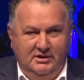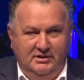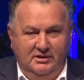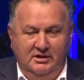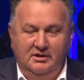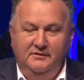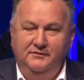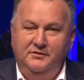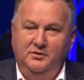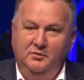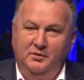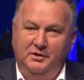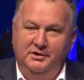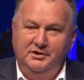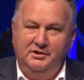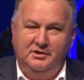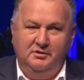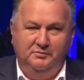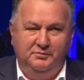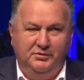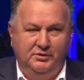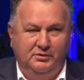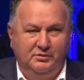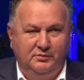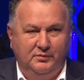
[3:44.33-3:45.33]
Then if you wanted
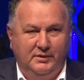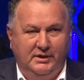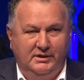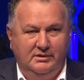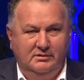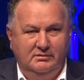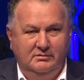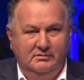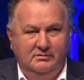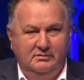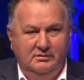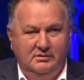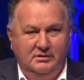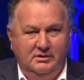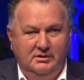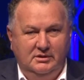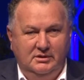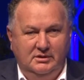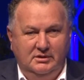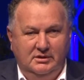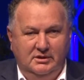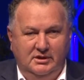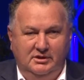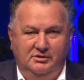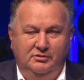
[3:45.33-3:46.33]
to build one
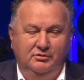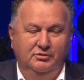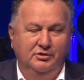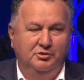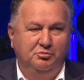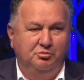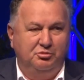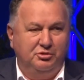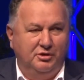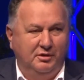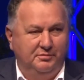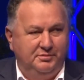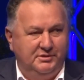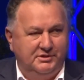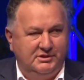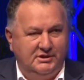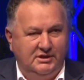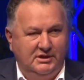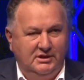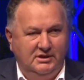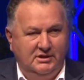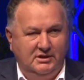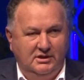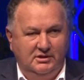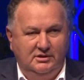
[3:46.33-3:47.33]
and you're in
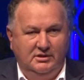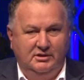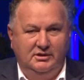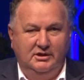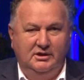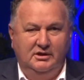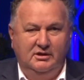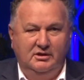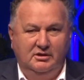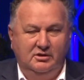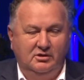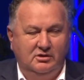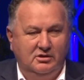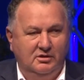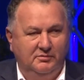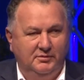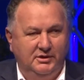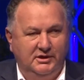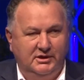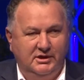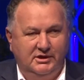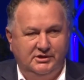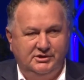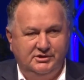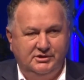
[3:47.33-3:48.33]
property and you needed
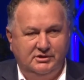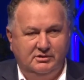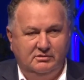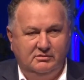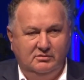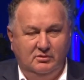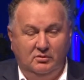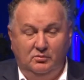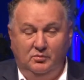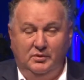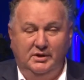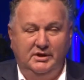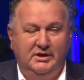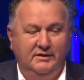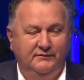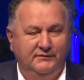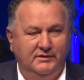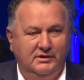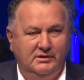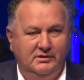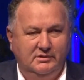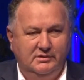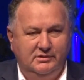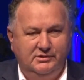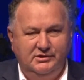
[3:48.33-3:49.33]
accommodation or
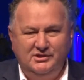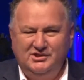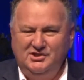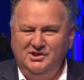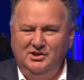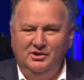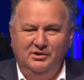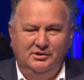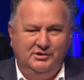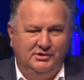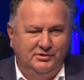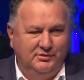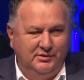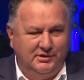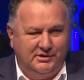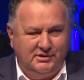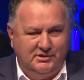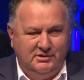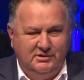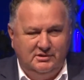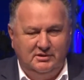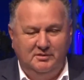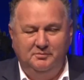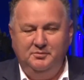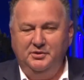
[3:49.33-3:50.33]
whatever, just go and do it.
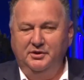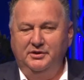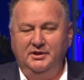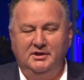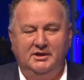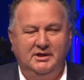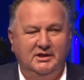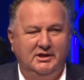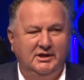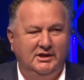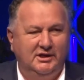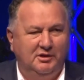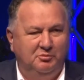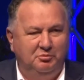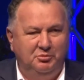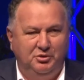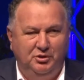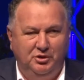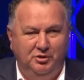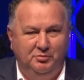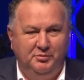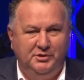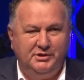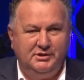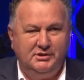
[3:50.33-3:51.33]
Don't bother getting a
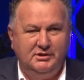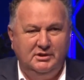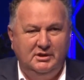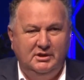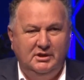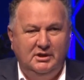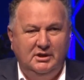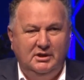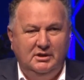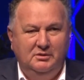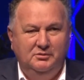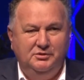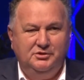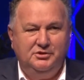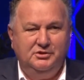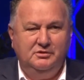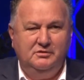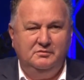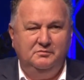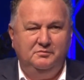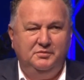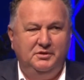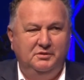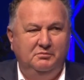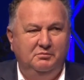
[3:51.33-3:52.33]
permit. We
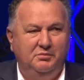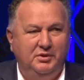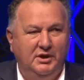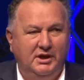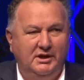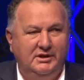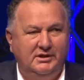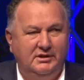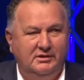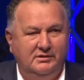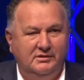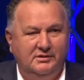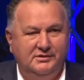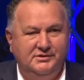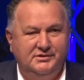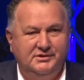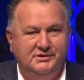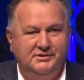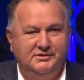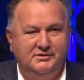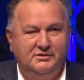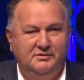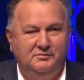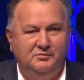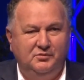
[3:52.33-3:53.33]
shouldn't be blighting the
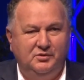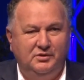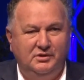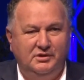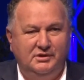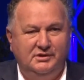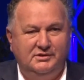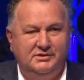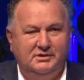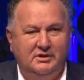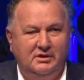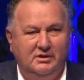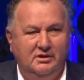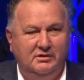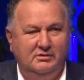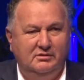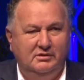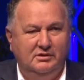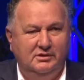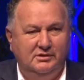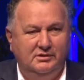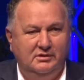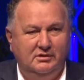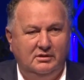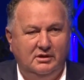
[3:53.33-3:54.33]
system with these low
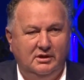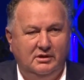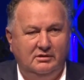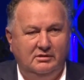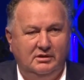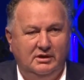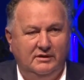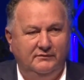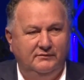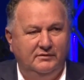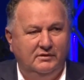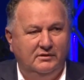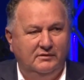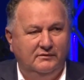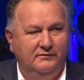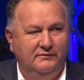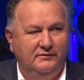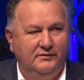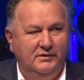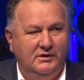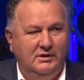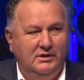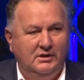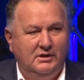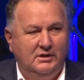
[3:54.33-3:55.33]
level of
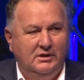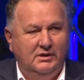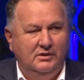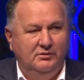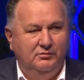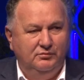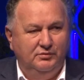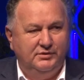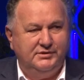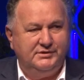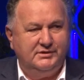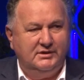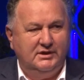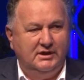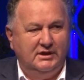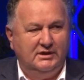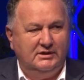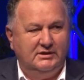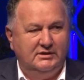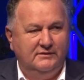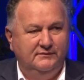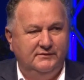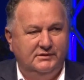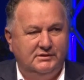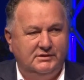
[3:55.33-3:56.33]
risk
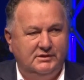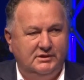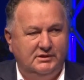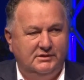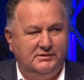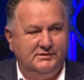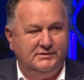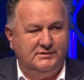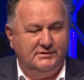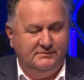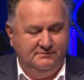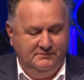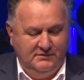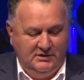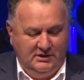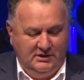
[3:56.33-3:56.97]
activities.